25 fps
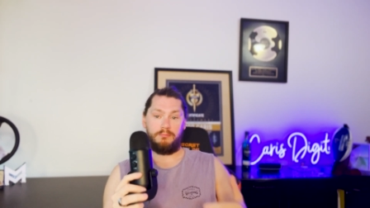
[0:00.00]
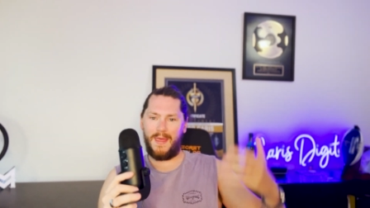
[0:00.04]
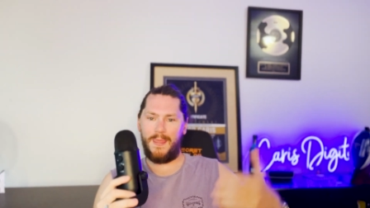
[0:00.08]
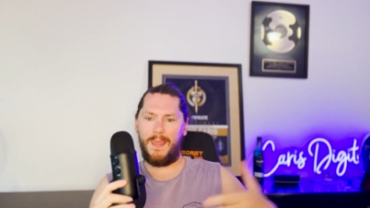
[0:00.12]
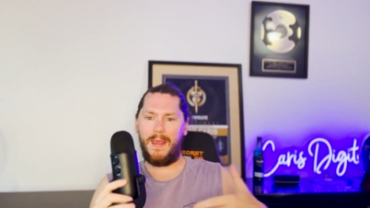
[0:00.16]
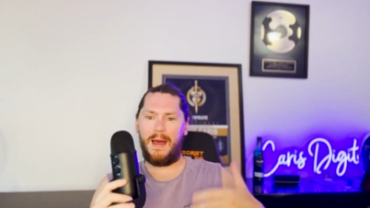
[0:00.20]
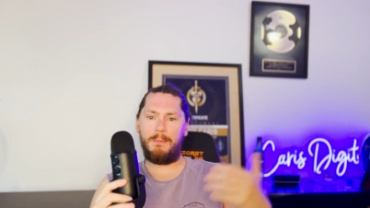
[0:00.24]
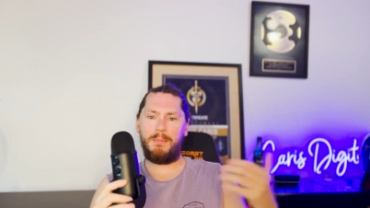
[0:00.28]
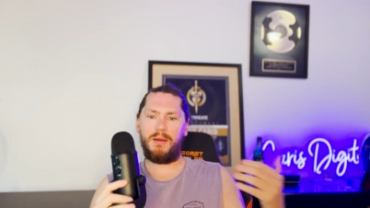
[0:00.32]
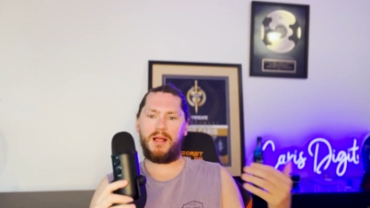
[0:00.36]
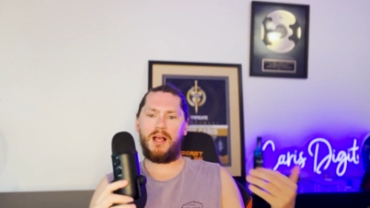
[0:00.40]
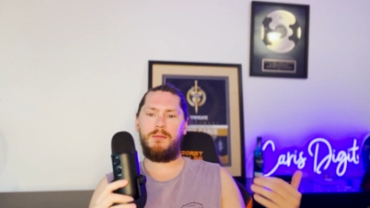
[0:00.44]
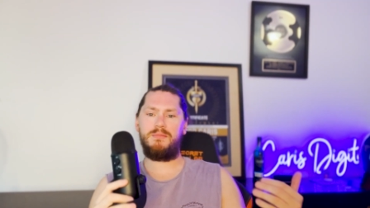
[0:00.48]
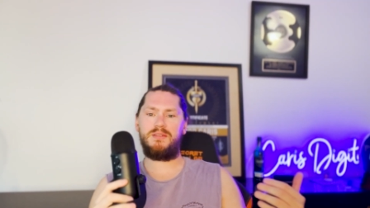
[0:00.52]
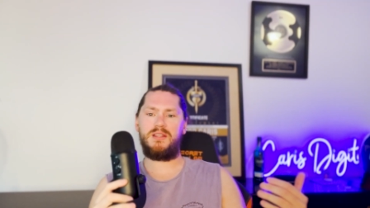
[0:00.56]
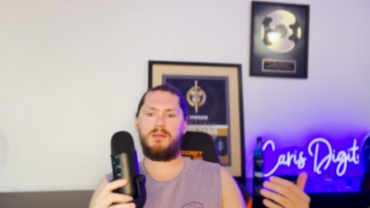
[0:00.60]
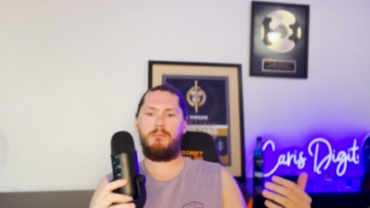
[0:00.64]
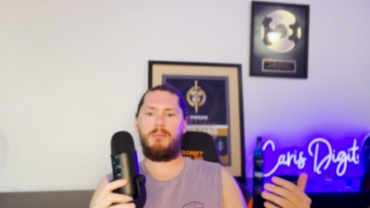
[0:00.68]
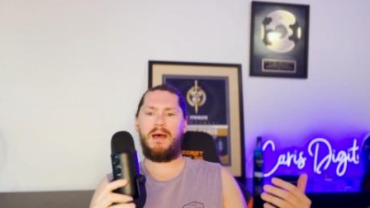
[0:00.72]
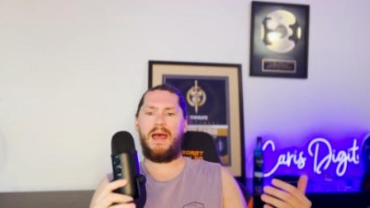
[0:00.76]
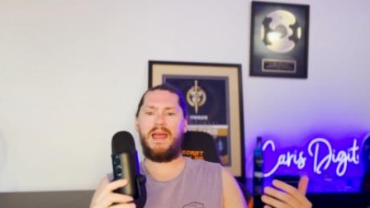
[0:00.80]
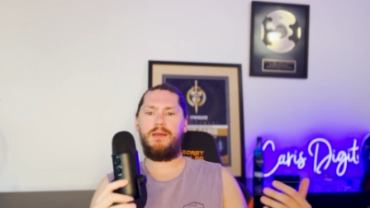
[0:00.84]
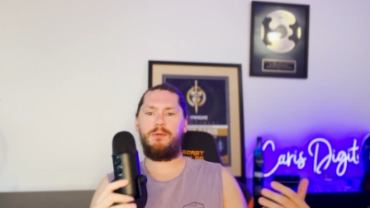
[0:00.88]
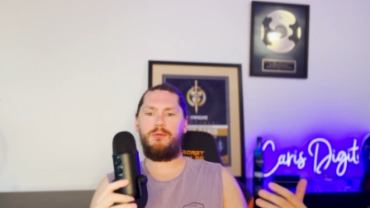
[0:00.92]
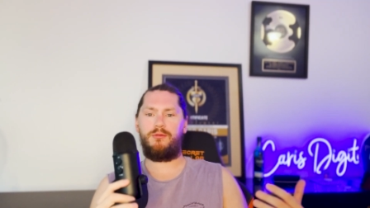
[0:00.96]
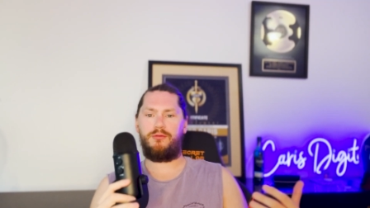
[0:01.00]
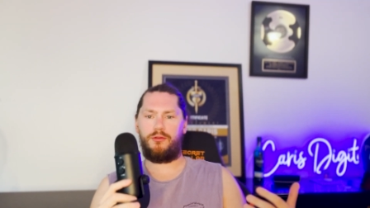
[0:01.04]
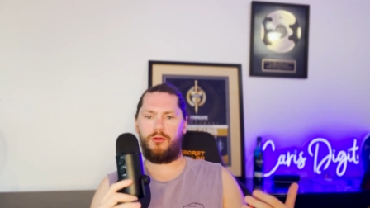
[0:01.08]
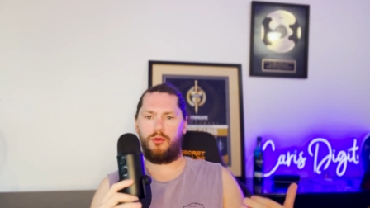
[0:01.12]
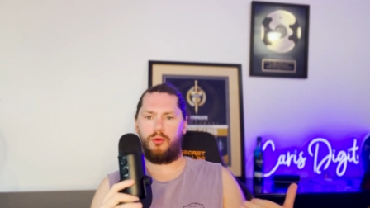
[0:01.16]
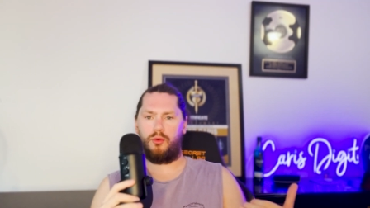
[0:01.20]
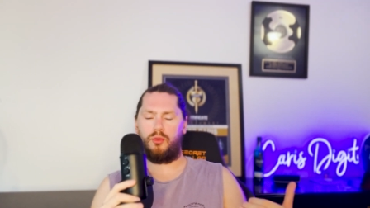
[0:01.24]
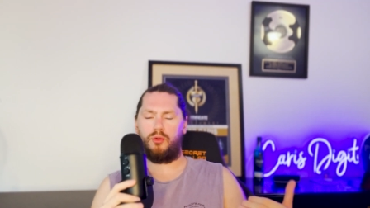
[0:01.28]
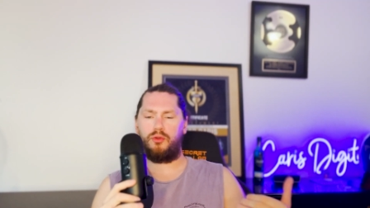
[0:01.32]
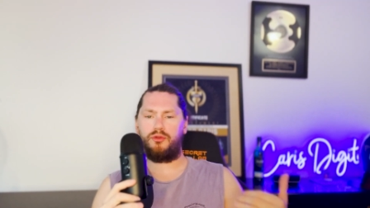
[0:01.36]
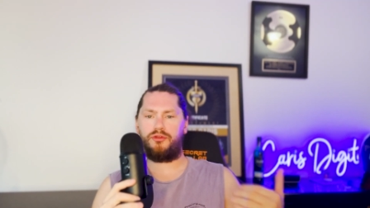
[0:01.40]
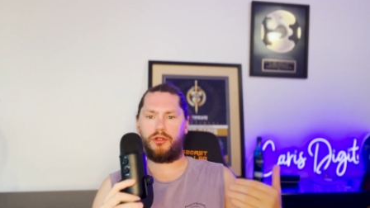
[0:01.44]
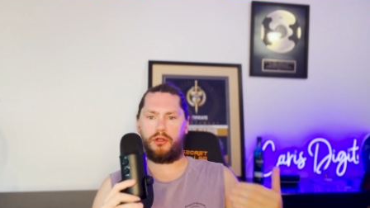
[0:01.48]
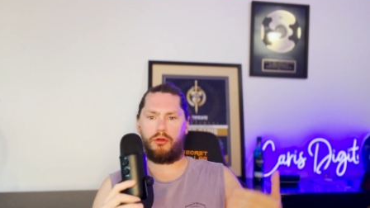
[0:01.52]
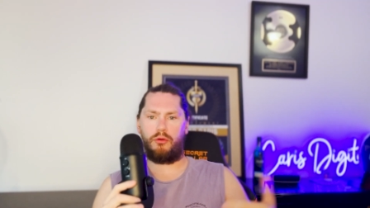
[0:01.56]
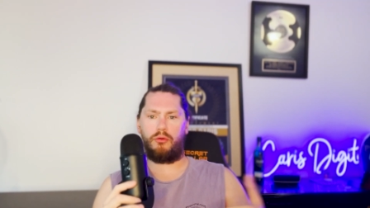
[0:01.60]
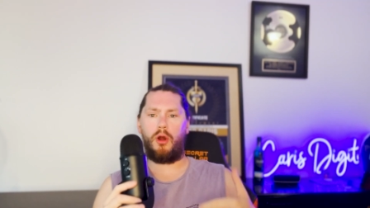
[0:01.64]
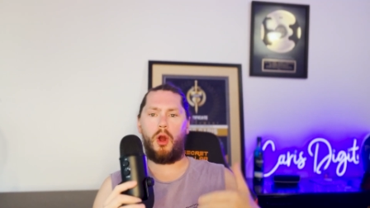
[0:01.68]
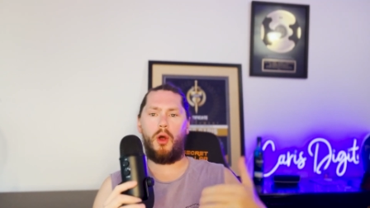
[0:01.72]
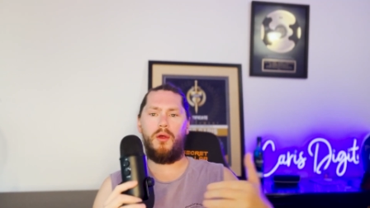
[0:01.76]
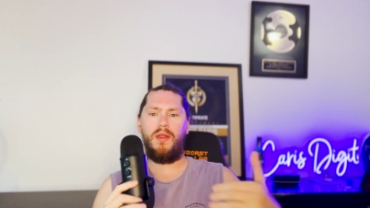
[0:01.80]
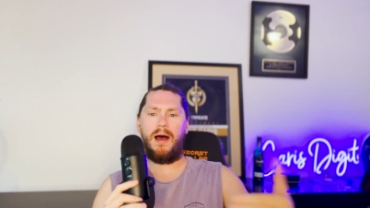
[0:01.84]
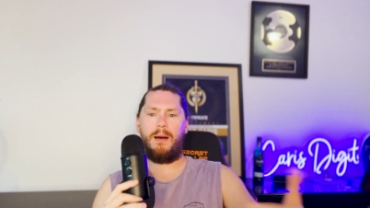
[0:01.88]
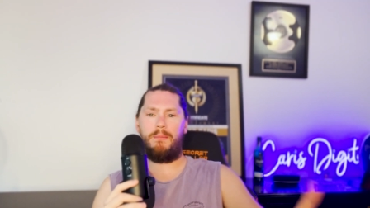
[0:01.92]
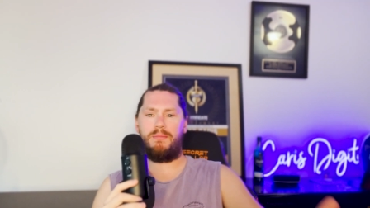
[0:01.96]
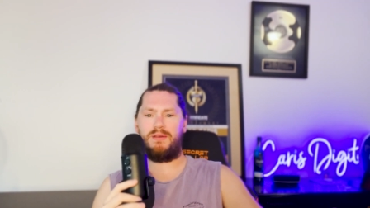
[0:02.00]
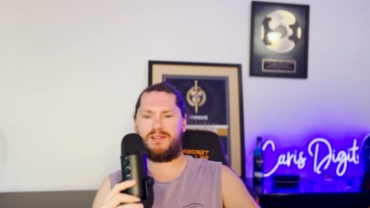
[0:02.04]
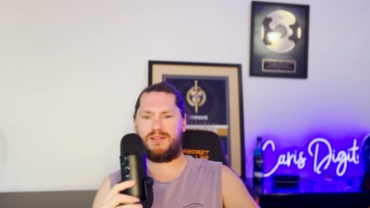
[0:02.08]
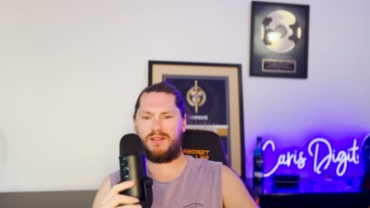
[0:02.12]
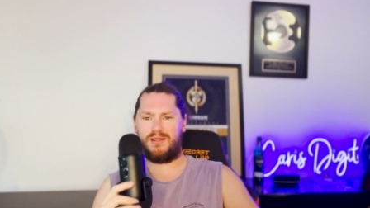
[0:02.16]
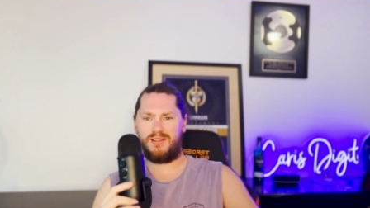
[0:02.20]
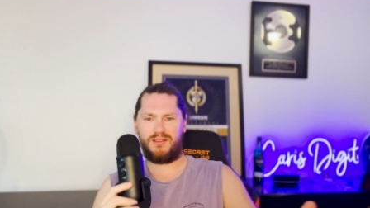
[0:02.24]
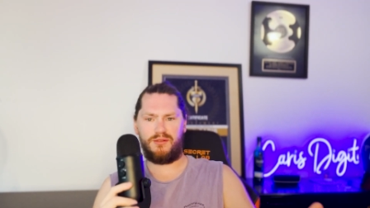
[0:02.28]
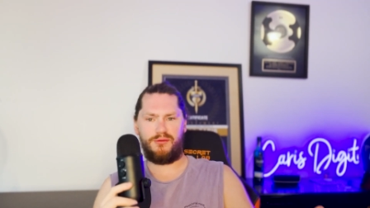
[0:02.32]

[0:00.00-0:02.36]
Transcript: And that becomes the main fuel to grow that business